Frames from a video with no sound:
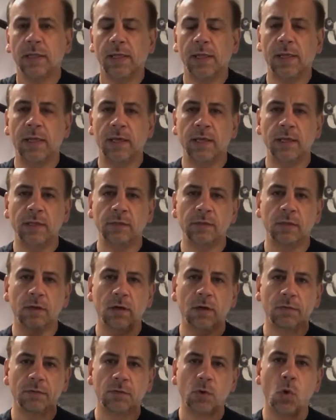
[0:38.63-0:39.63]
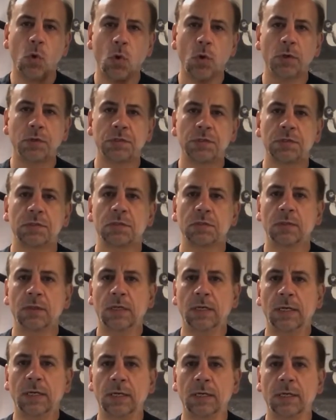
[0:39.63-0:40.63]
And of course,
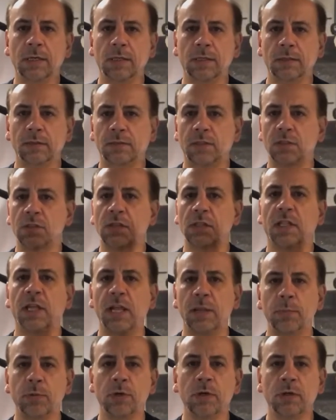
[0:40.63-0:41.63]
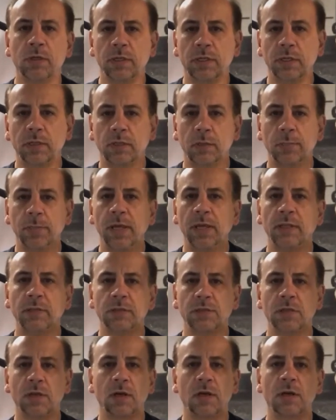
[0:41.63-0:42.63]
a disclaimer, it
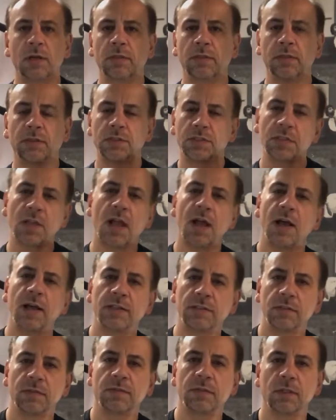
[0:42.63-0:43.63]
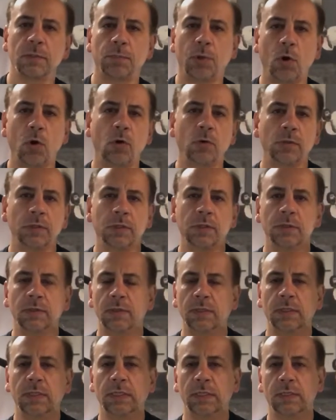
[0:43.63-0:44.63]
depends on the size of the
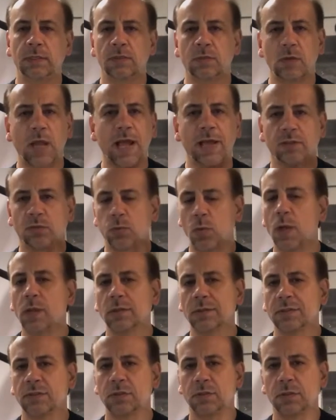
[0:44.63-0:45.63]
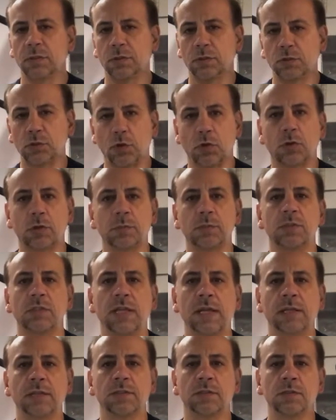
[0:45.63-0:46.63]
opponent as well as the
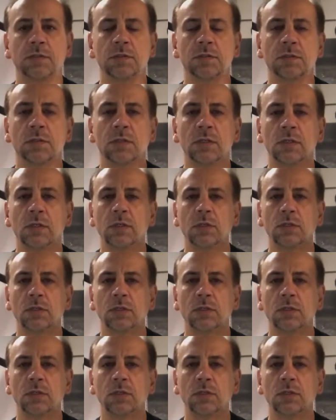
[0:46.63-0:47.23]
circumstances.